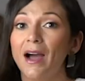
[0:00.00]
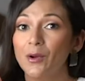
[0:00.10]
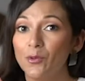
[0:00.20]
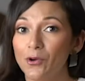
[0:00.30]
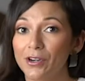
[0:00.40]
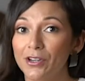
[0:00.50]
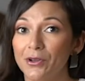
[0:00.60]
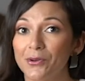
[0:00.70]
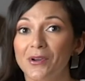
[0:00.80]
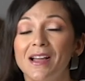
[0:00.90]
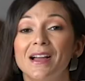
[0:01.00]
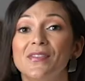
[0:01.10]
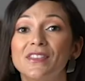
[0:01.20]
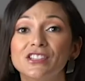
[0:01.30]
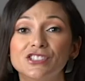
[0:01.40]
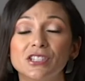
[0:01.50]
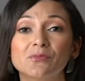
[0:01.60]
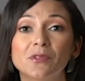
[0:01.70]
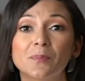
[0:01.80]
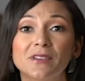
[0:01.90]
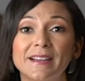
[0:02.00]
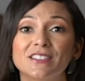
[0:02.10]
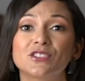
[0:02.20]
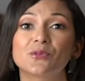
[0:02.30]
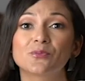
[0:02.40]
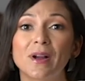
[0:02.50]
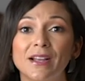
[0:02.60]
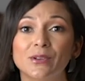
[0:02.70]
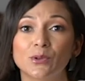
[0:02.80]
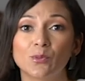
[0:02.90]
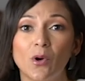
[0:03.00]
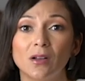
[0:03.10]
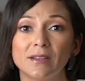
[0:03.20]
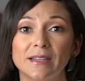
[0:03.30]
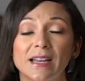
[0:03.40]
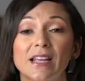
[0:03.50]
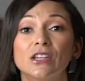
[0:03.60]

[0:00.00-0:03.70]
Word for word: I warn you, this shouldn't replace your regular wallet.